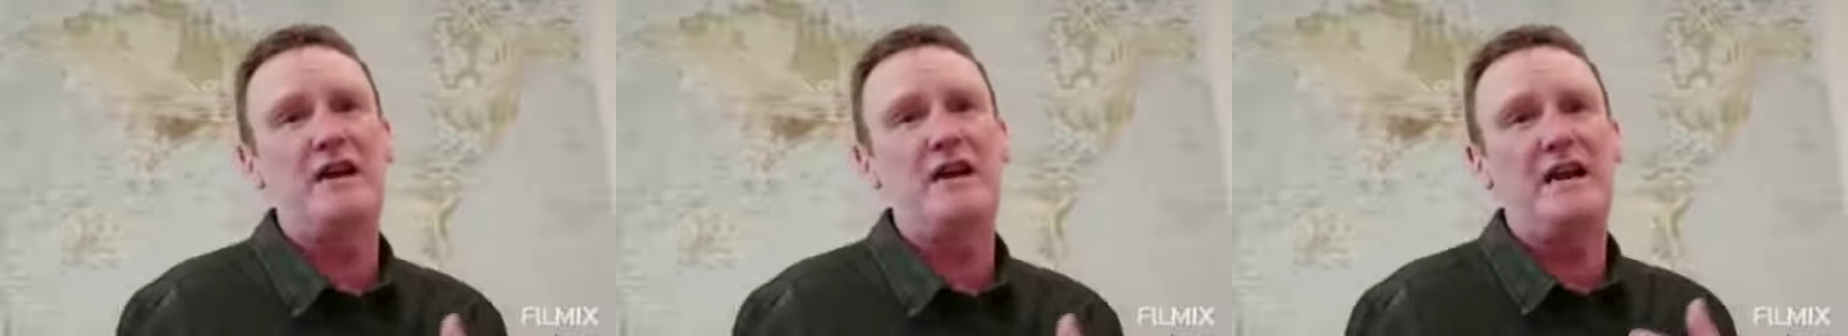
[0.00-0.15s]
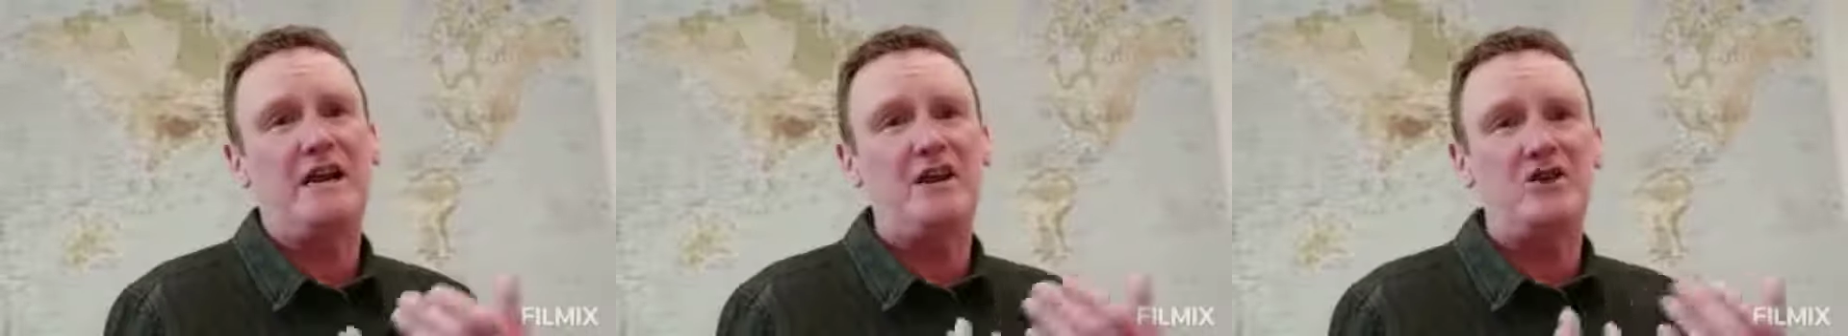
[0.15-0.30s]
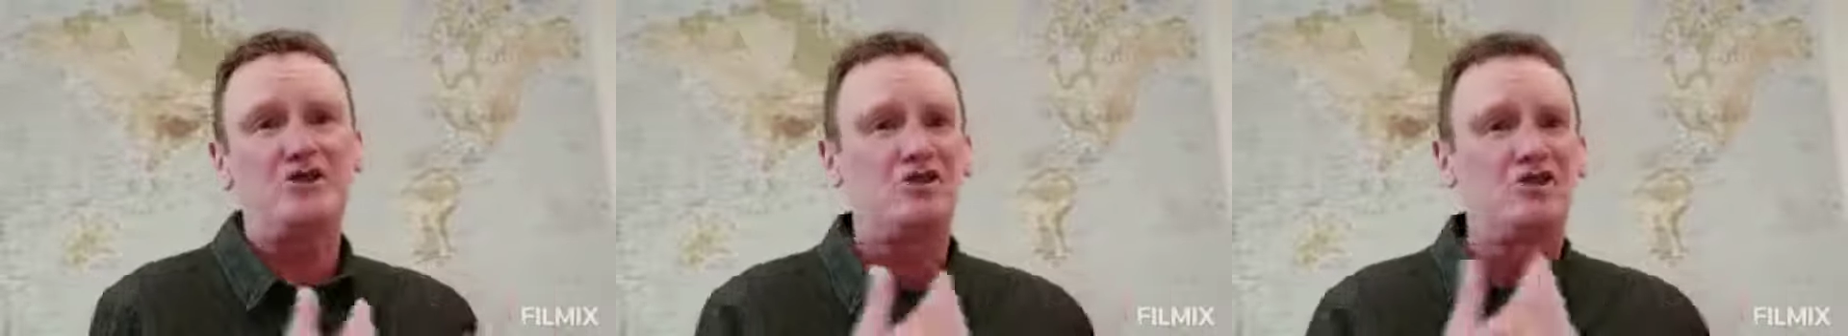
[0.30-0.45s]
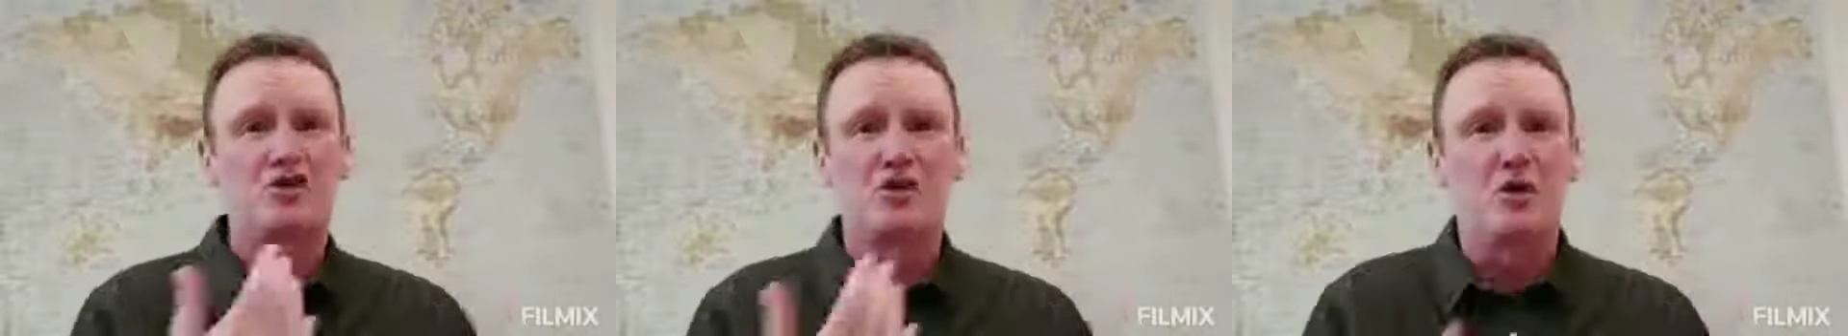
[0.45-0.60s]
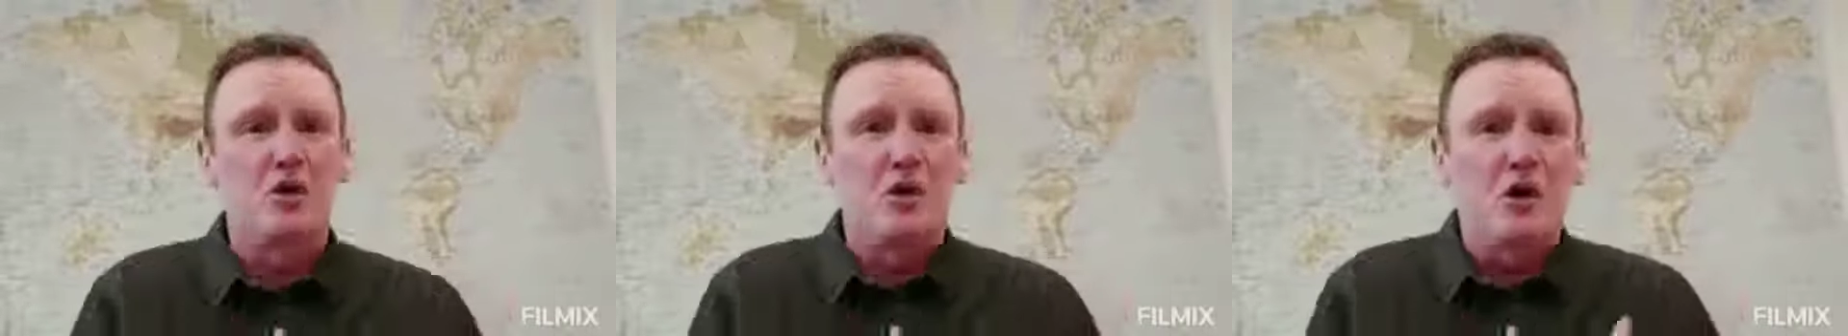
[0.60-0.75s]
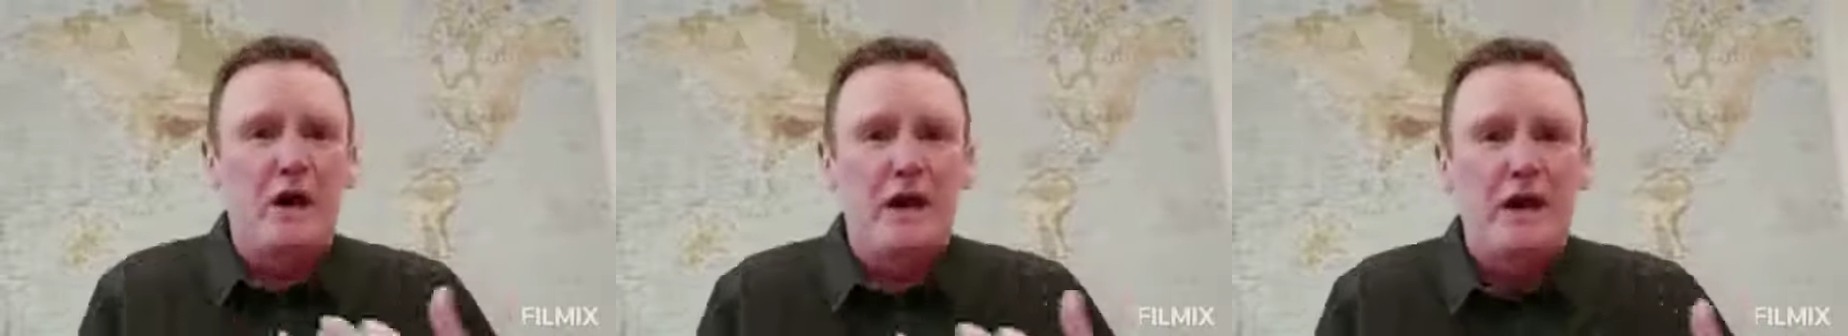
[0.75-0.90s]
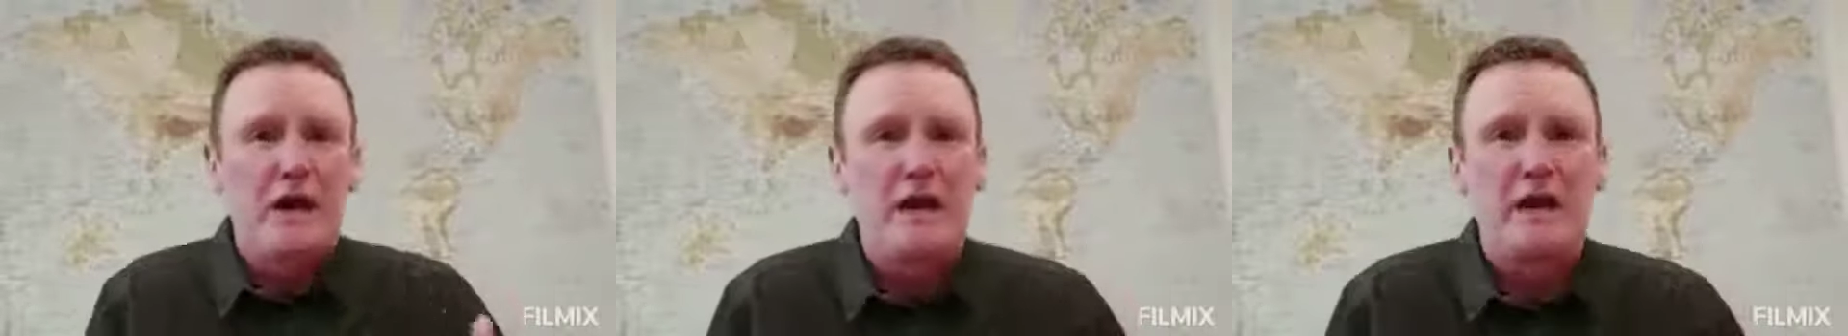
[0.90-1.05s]

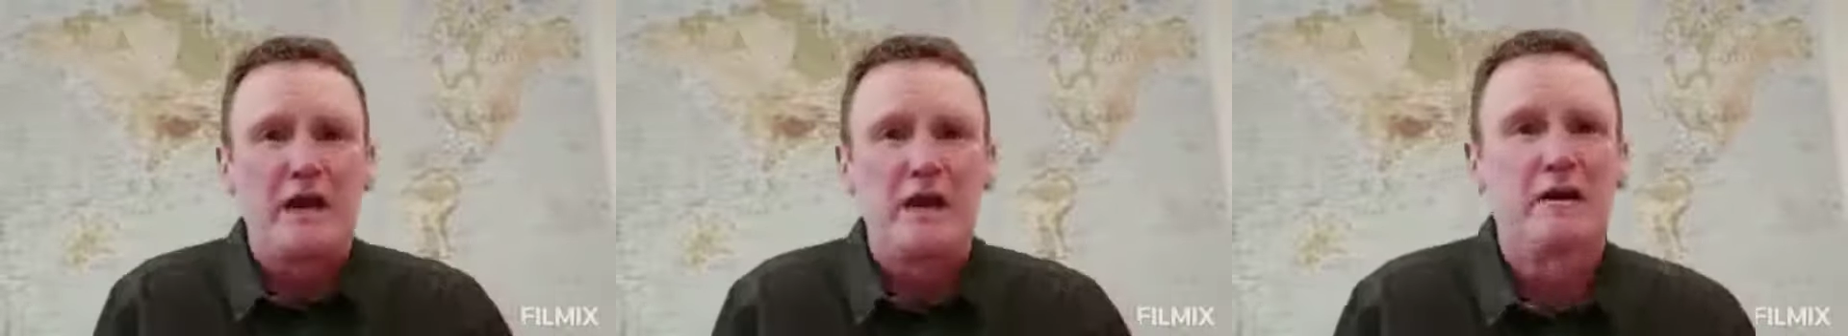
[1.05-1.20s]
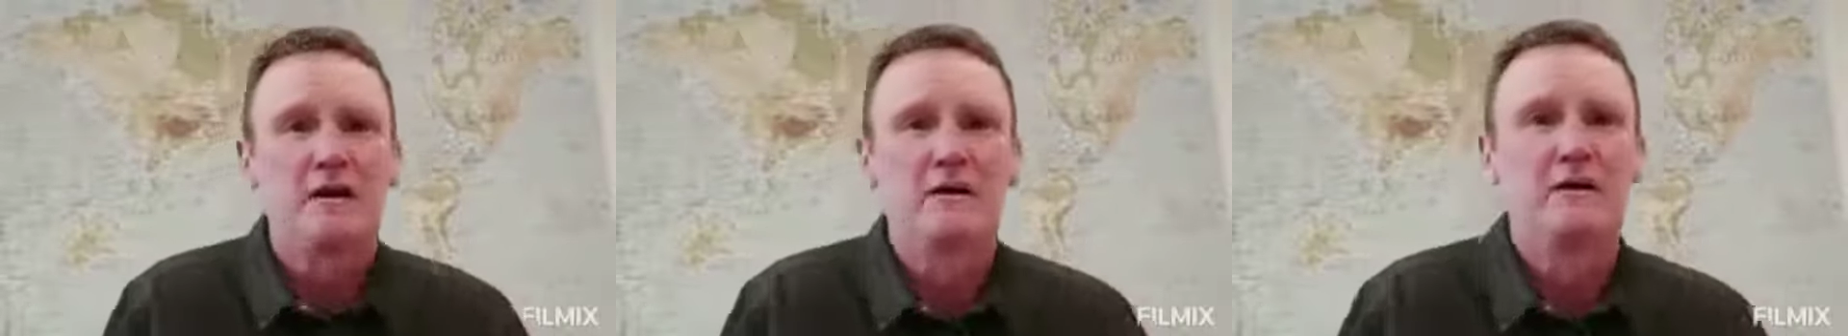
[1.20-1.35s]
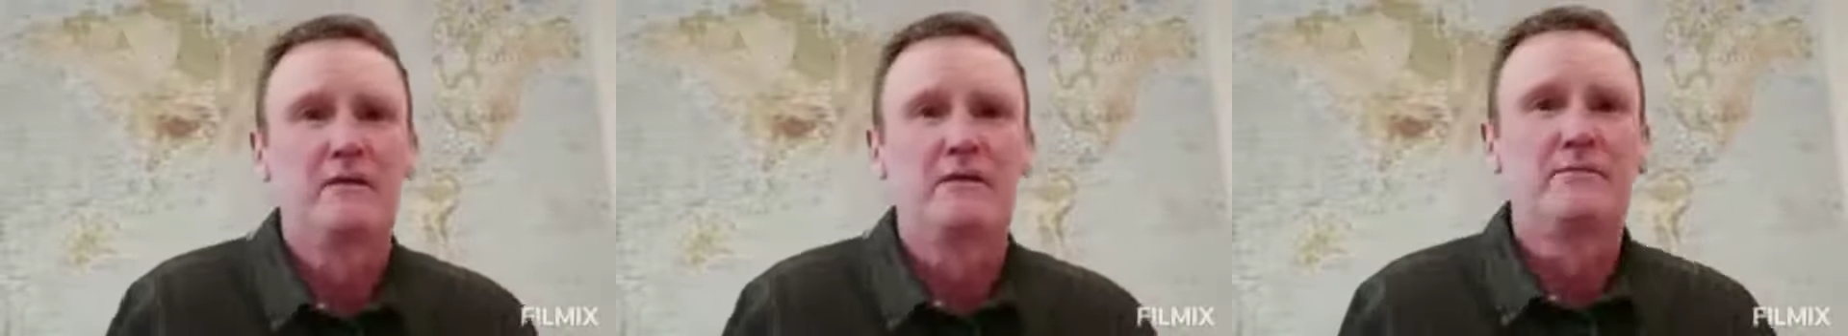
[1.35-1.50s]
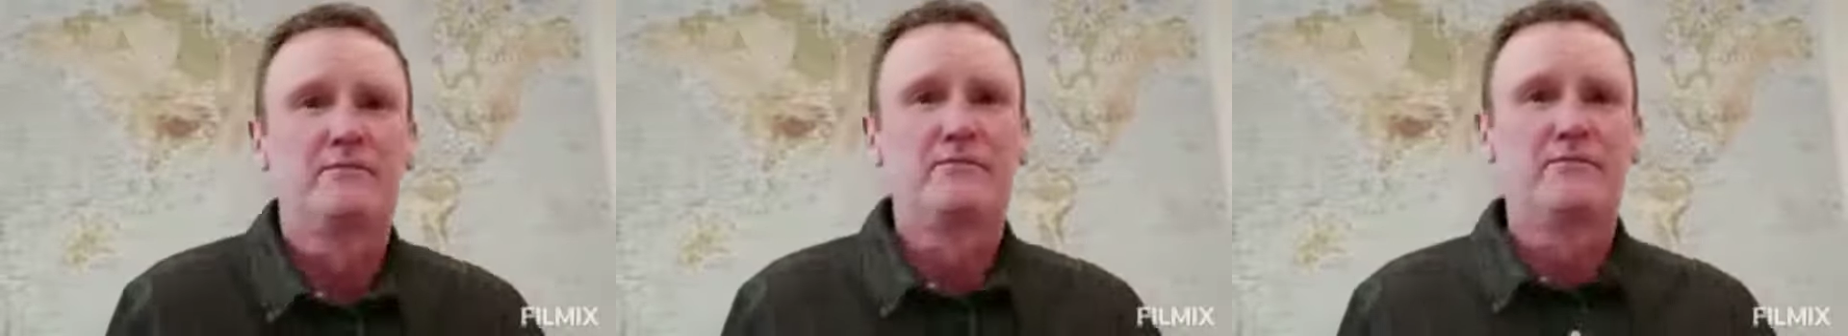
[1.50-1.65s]
enjoy